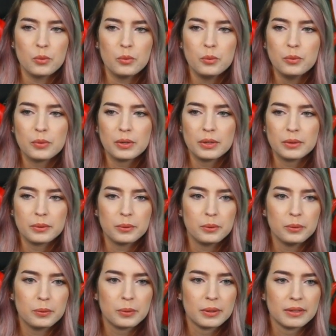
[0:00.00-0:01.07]
Oof,
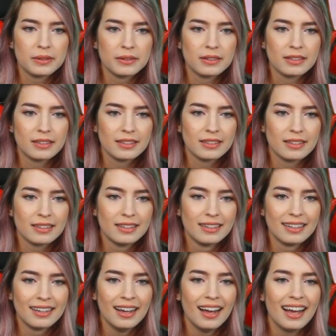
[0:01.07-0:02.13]
oof.
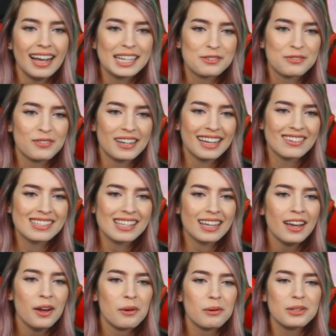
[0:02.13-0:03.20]
It's funny, I was like,
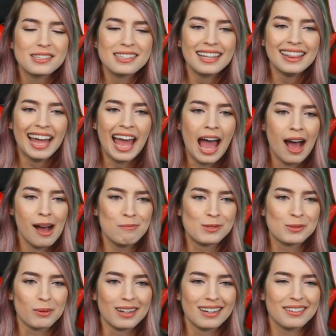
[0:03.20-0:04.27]
when you said the abs
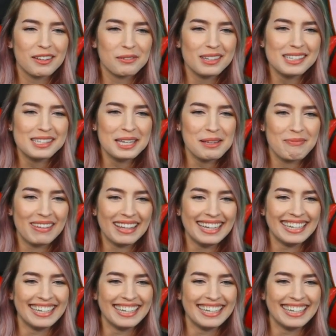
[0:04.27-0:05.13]
one, I was like, what does he mean?